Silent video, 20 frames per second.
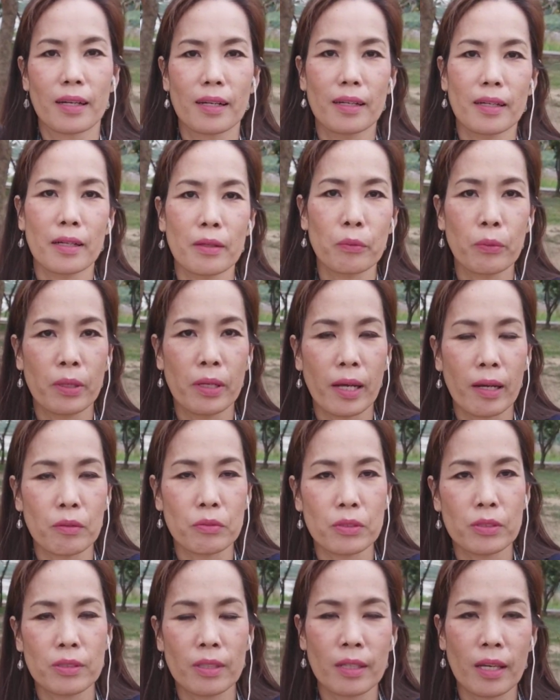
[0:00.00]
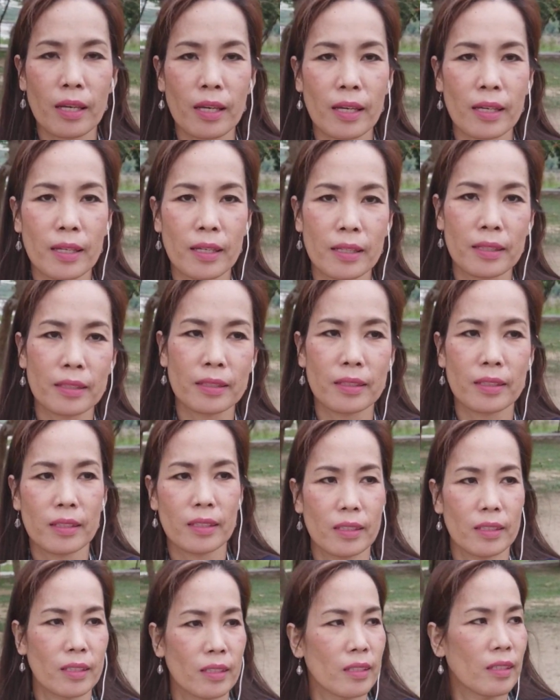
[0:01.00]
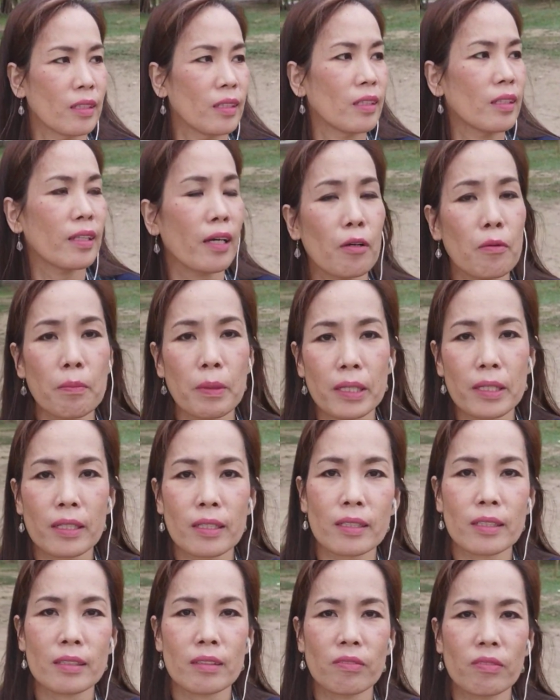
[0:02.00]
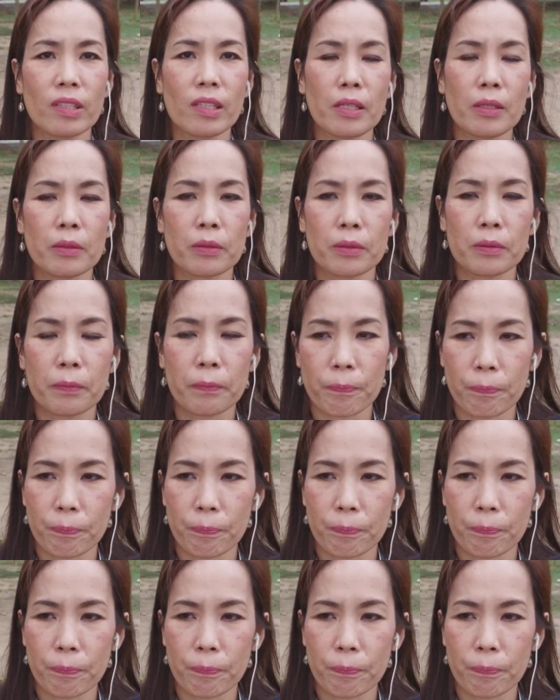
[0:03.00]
I went out today and now making this video.